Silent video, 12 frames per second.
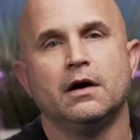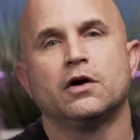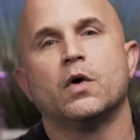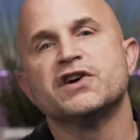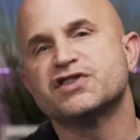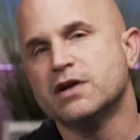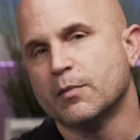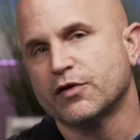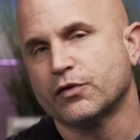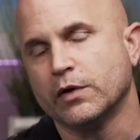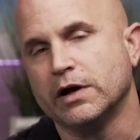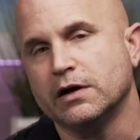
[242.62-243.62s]
Question number
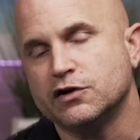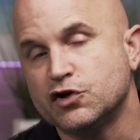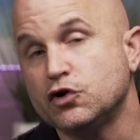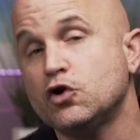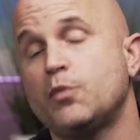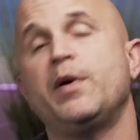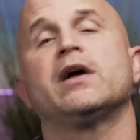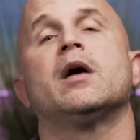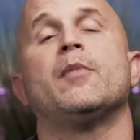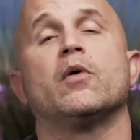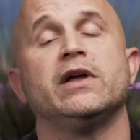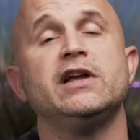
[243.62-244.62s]
3, do you pick
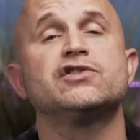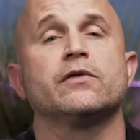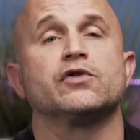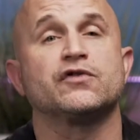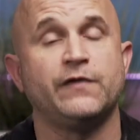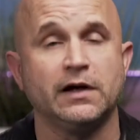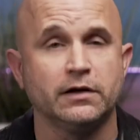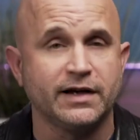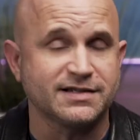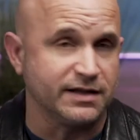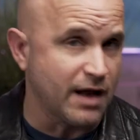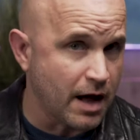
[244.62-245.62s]
up on each other's
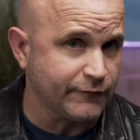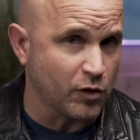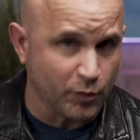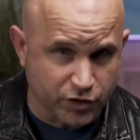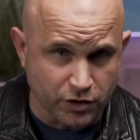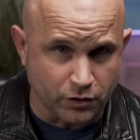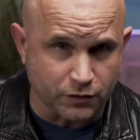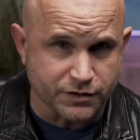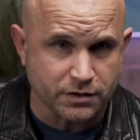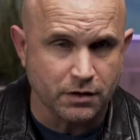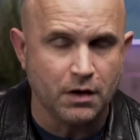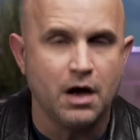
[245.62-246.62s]
feelings and nonverbal
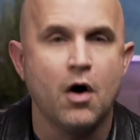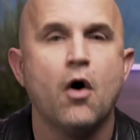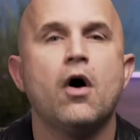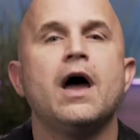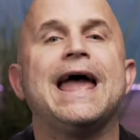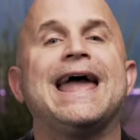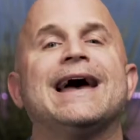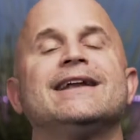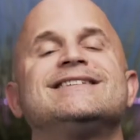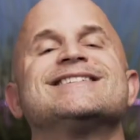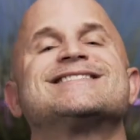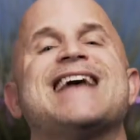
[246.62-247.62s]
cues?
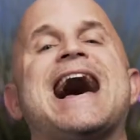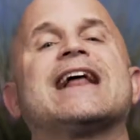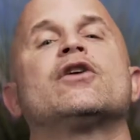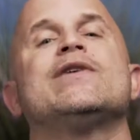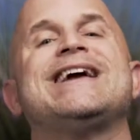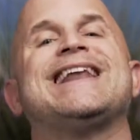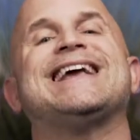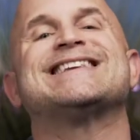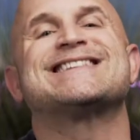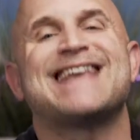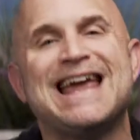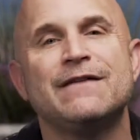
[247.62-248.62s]
And does that create a
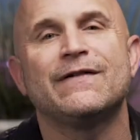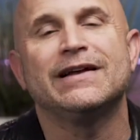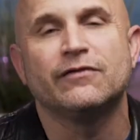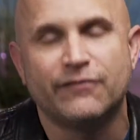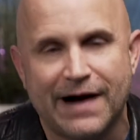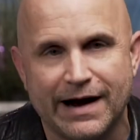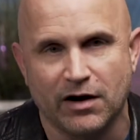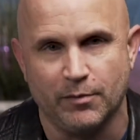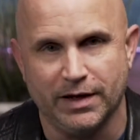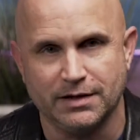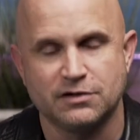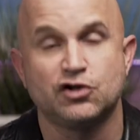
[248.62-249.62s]
safe
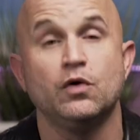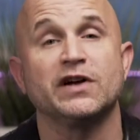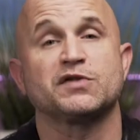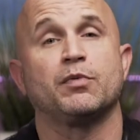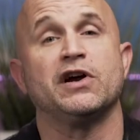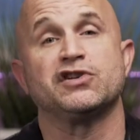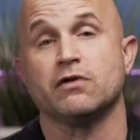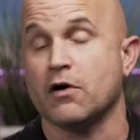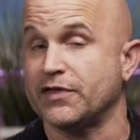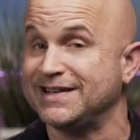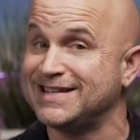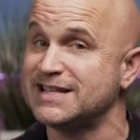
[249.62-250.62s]
environment to express your
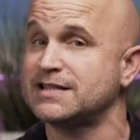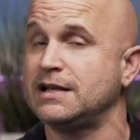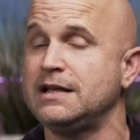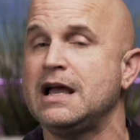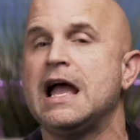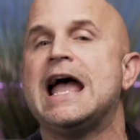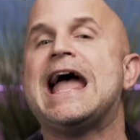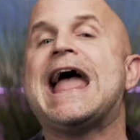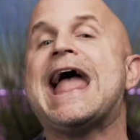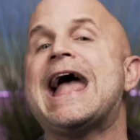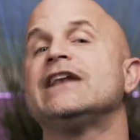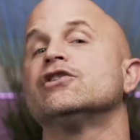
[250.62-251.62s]
authenticity
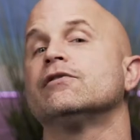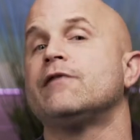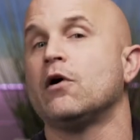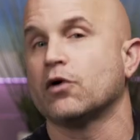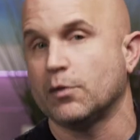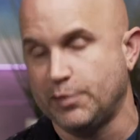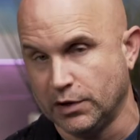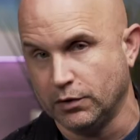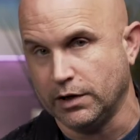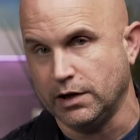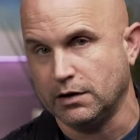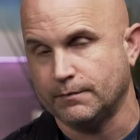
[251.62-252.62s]
and your
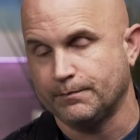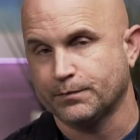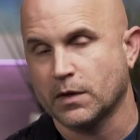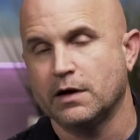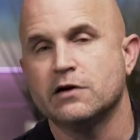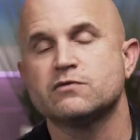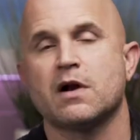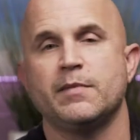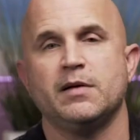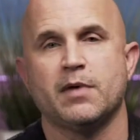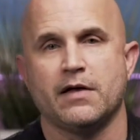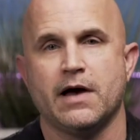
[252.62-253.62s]
vulnerability? Here's what I
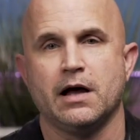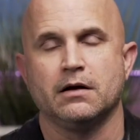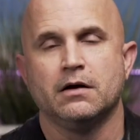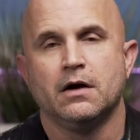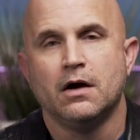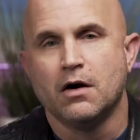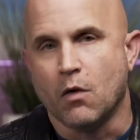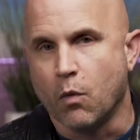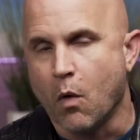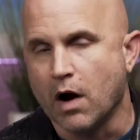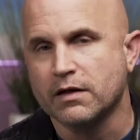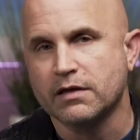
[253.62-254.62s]
mean by that.
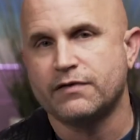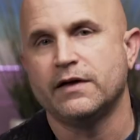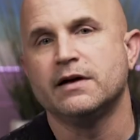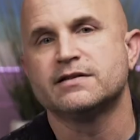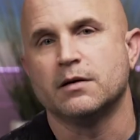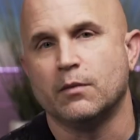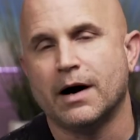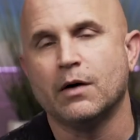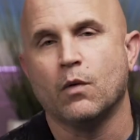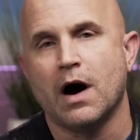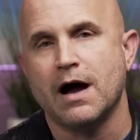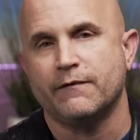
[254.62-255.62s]
One of the things that my
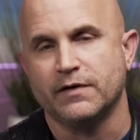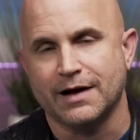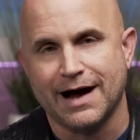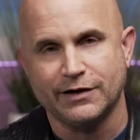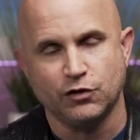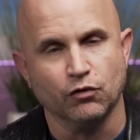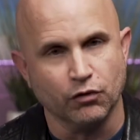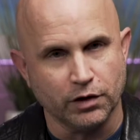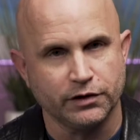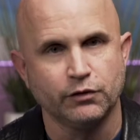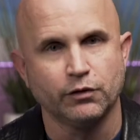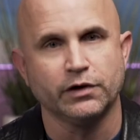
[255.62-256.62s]
wife and I do
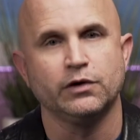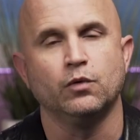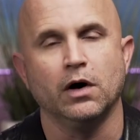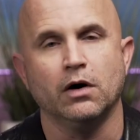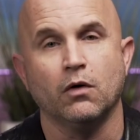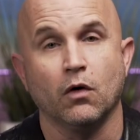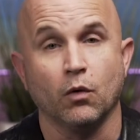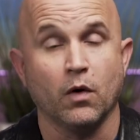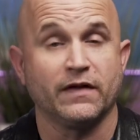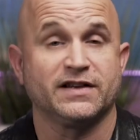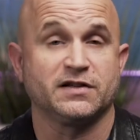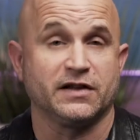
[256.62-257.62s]
really, really well, or one
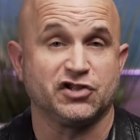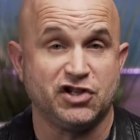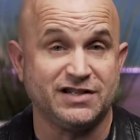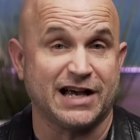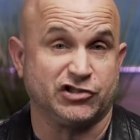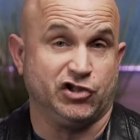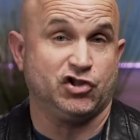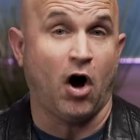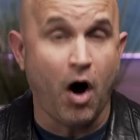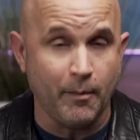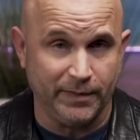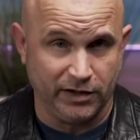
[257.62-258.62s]
of the things that she's actually
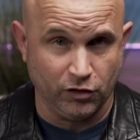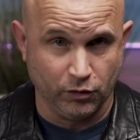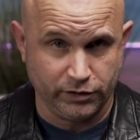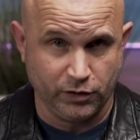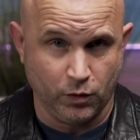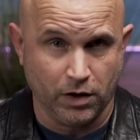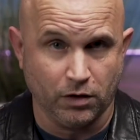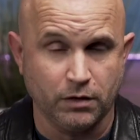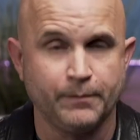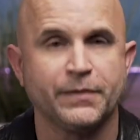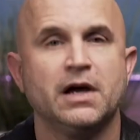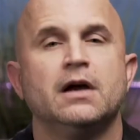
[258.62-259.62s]
taught me to do really well,
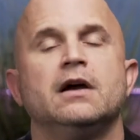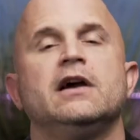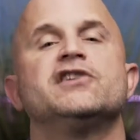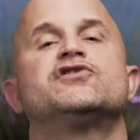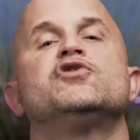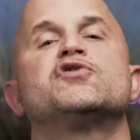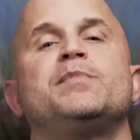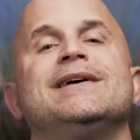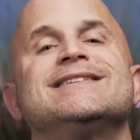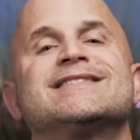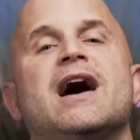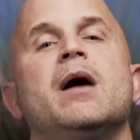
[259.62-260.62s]
is to
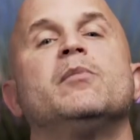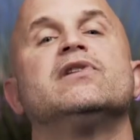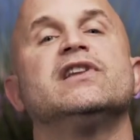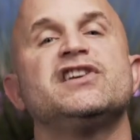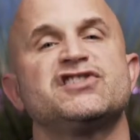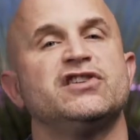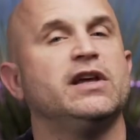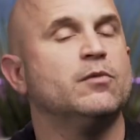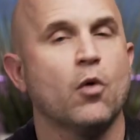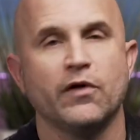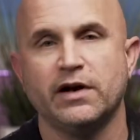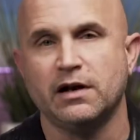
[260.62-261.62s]
spend time listening
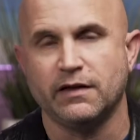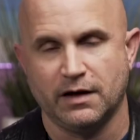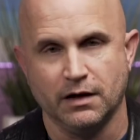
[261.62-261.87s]
more than anything